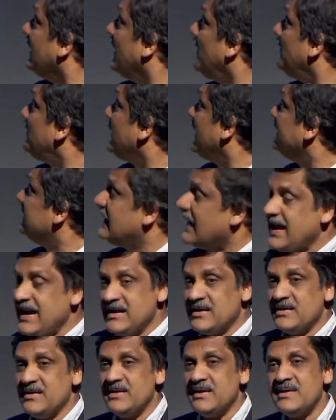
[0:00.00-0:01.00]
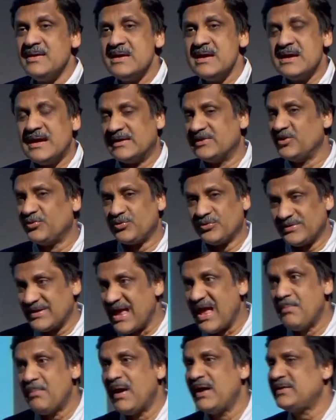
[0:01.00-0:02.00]
at the end, this was an
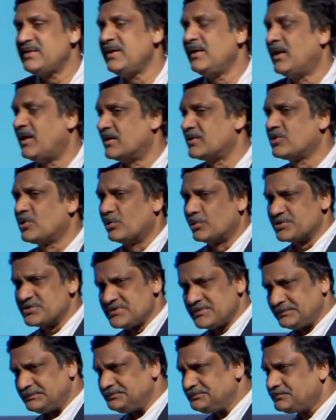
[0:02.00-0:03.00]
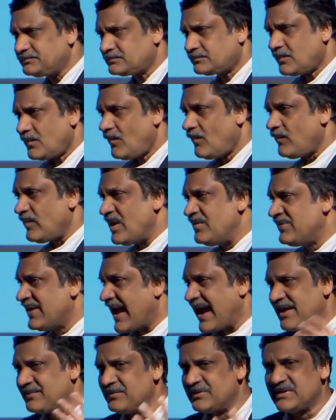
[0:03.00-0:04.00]
MIT hard course. We
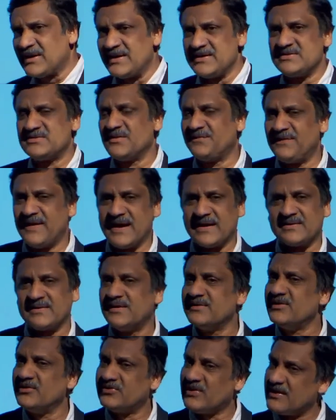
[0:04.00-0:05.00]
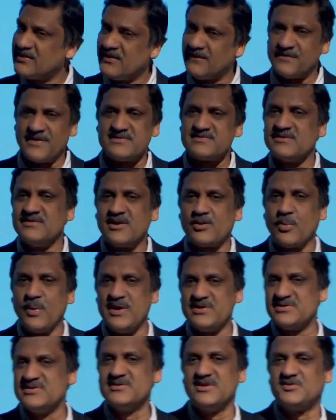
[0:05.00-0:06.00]
advertised the fact that this had differential
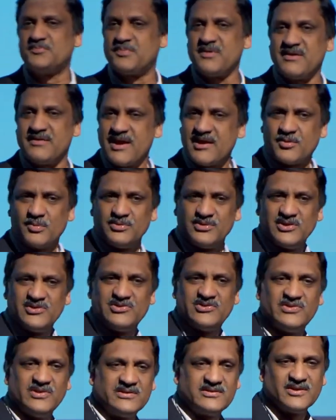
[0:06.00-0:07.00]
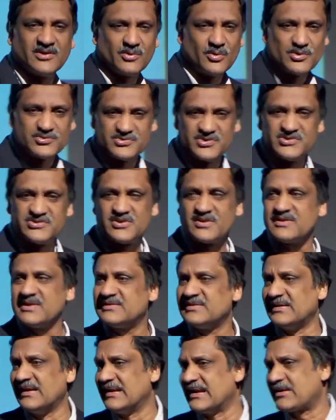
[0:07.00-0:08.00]
equations as prerequisites. It's a course on
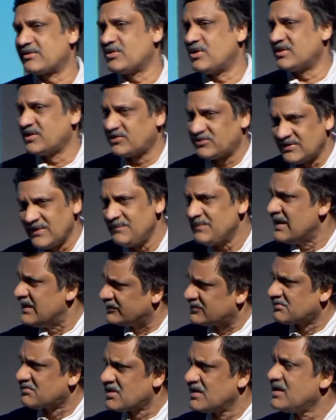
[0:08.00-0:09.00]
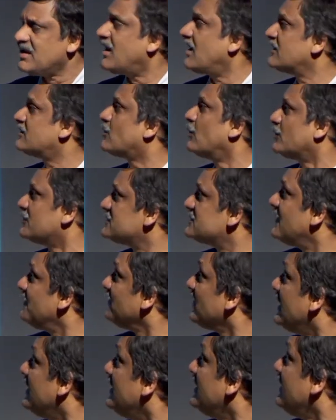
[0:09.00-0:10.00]
circuits and electronics. It's a really hard course.
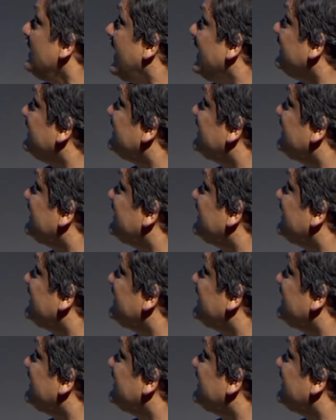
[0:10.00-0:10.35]
And